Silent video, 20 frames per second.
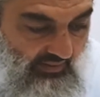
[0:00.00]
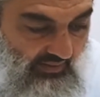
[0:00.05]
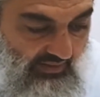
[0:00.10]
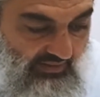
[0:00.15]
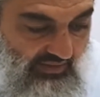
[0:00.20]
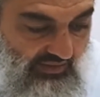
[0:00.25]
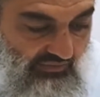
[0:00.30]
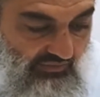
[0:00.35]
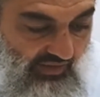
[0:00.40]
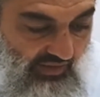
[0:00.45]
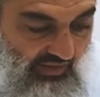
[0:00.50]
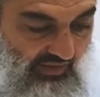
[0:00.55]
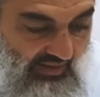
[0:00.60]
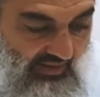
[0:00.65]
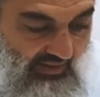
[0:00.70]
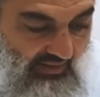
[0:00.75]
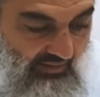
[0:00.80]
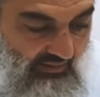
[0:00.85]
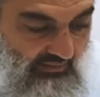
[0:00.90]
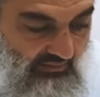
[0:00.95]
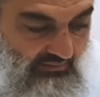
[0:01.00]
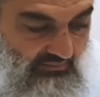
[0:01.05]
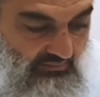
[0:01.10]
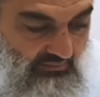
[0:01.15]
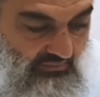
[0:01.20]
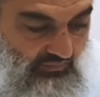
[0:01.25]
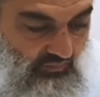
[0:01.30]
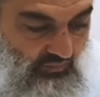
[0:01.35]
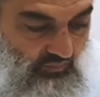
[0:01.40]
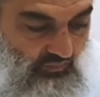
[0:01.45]
It says, verily,
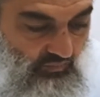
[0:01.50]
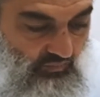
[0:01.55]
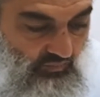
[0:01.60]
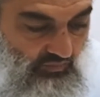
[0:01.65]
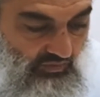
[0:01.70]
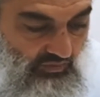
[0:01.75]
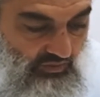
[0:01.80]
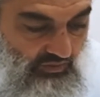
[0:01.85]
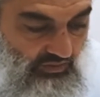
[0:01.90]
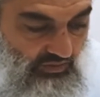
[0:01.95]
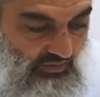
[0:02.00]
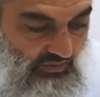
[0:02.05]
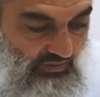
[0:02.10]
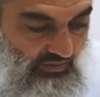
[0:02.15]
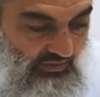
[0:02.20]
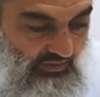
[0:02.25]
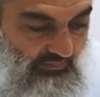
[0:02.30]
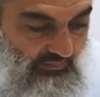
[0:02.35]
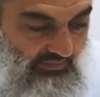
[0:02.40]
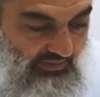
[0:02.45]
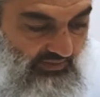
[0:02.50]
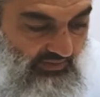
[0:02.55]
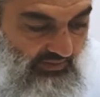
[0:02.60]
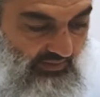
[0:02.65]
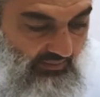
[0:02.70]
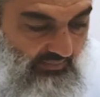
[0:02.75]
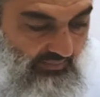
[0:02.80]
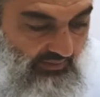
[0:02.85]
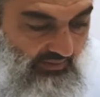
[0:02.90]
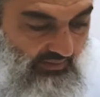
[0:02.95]
sorry, I missed
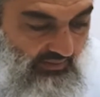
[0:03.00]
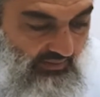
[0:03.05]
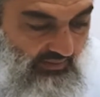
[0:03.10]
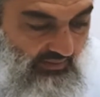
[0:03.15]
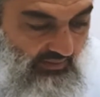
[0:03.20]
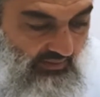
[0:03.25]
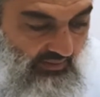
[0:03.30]
that part.